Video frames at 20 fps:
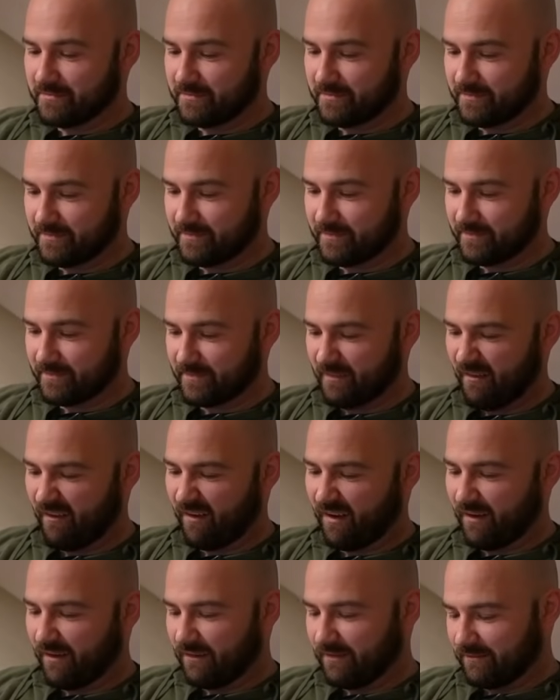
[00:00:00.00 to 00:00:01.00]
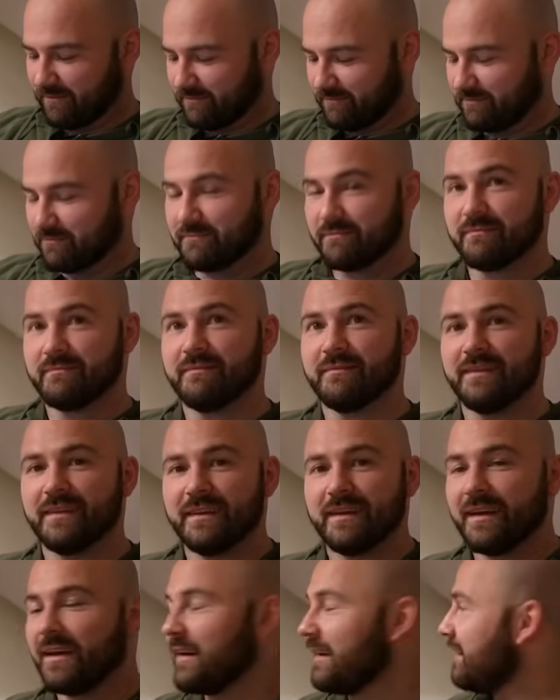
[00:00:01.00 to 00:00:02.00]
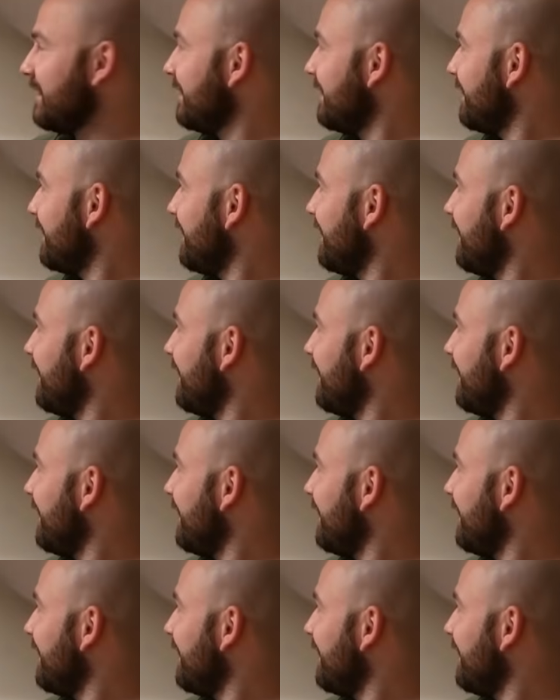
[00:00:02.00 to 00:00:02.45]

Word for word: Yeah. Oh. What's the total?